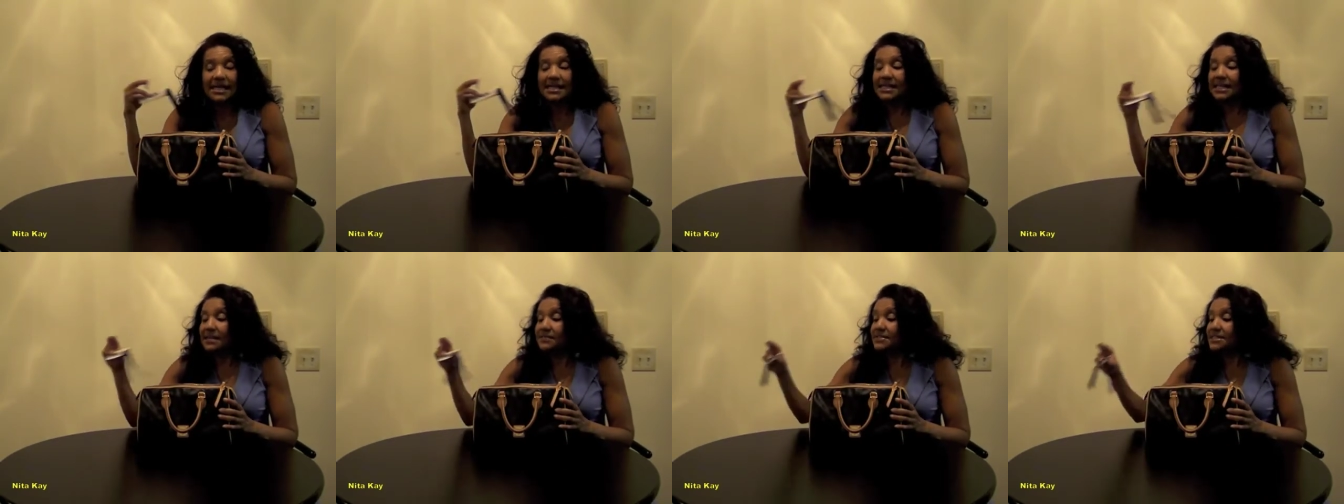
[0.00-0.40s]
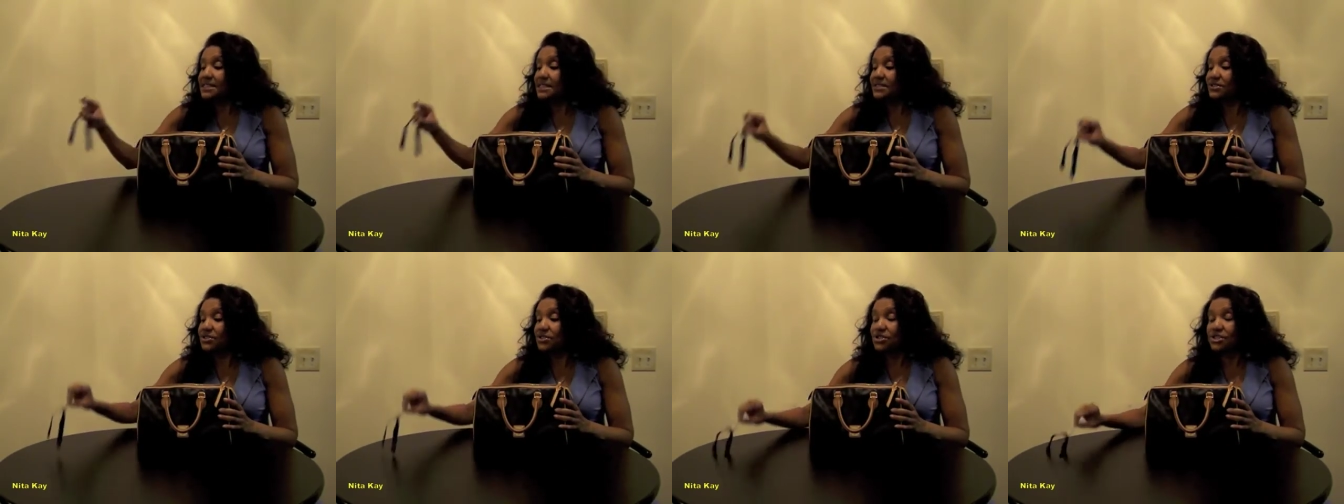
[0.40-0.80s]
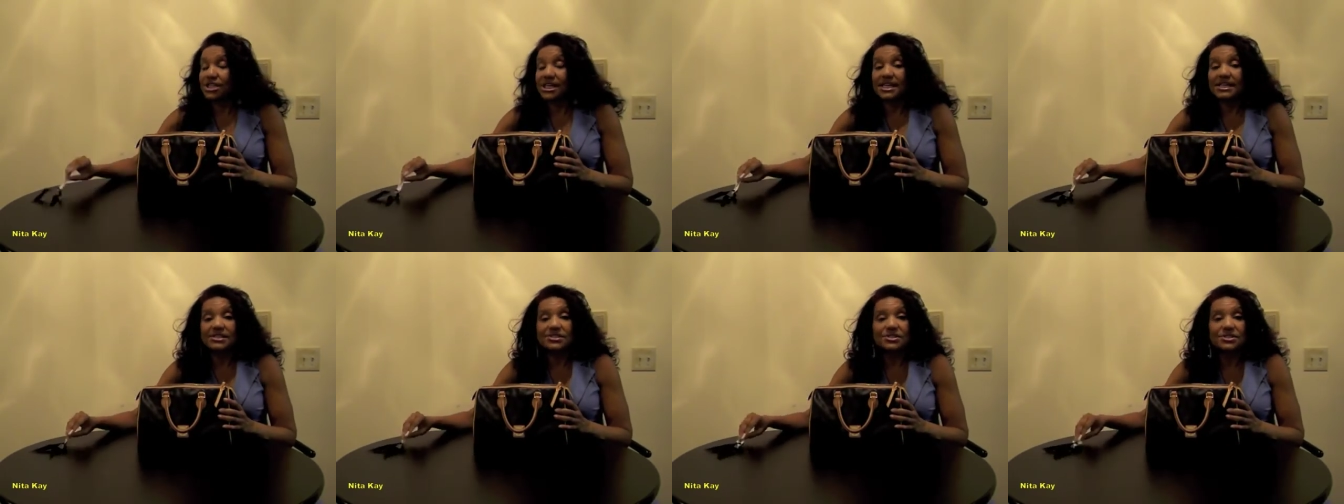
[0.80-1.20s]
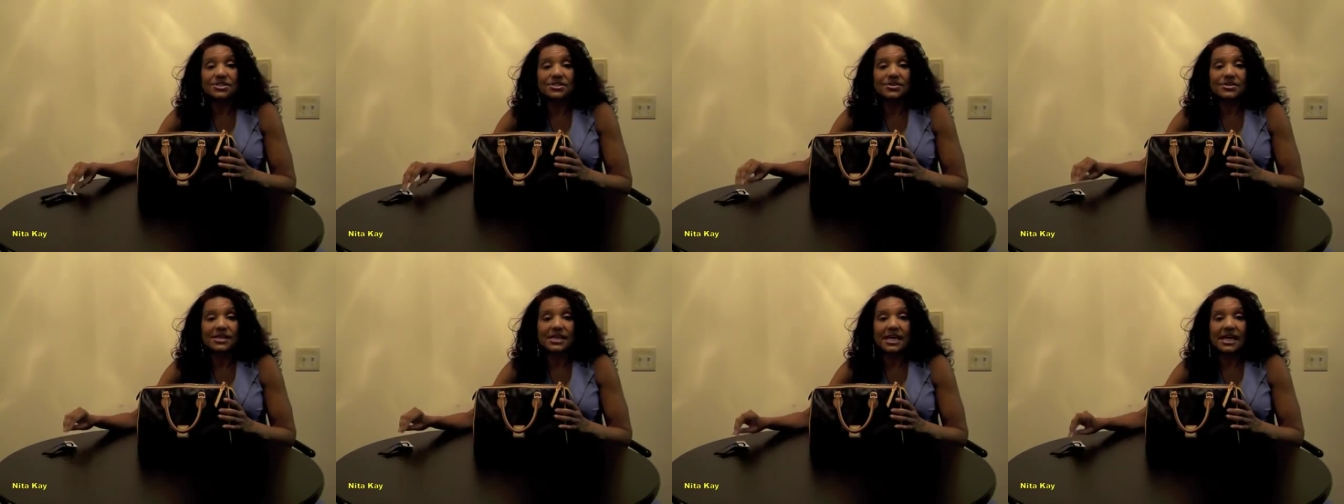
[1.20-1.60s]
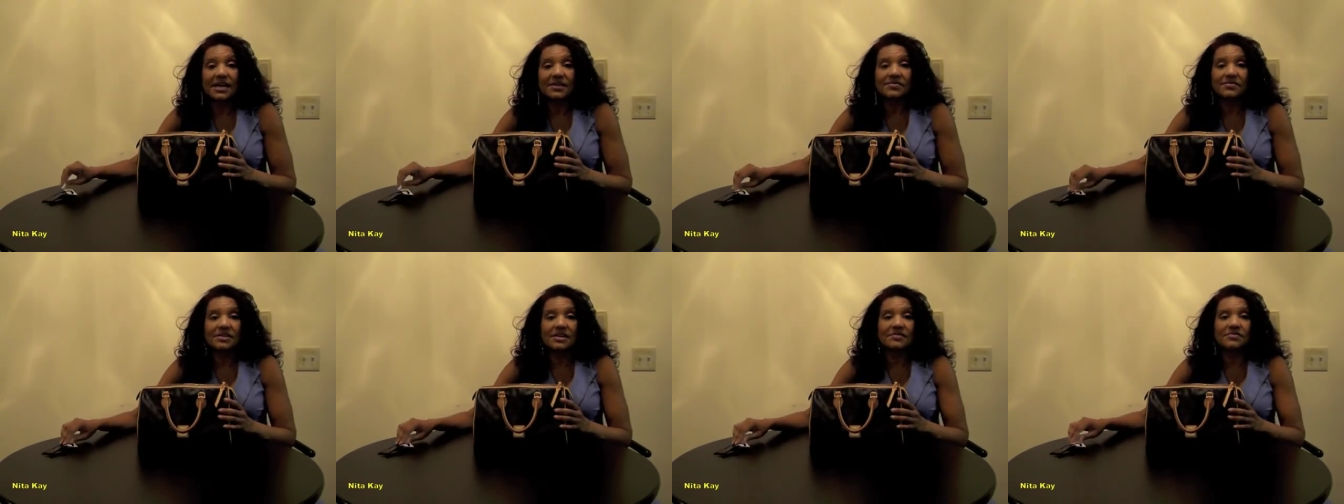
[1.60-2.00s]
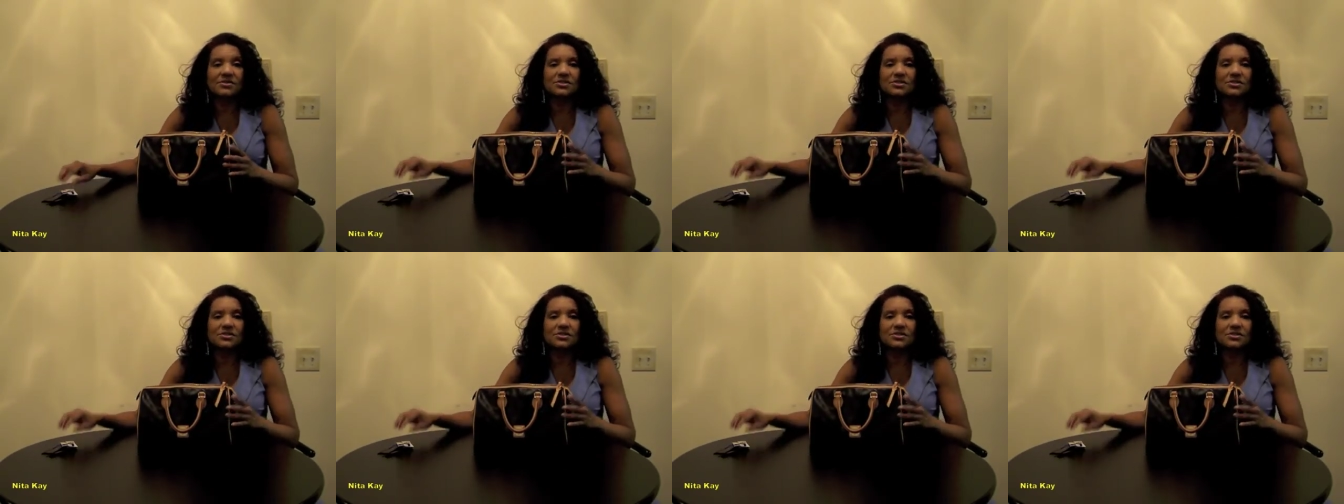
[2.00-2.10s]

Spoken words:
They've since changed their calf